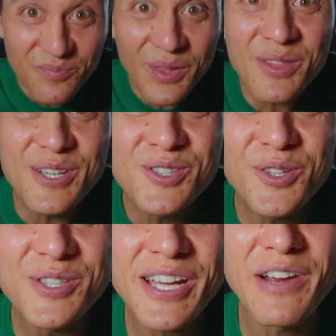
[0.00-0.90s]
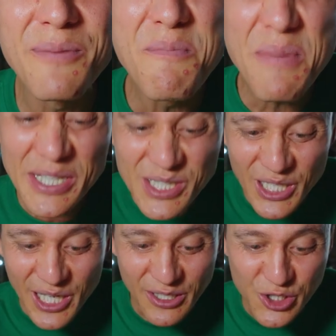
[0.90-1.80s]
These noodles have an amazing
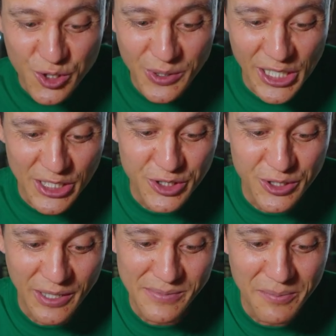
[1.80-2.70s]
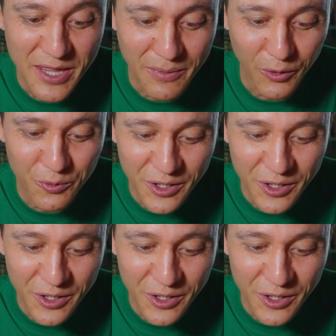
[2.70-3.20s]
kind of chewy texture to them. Some of them are really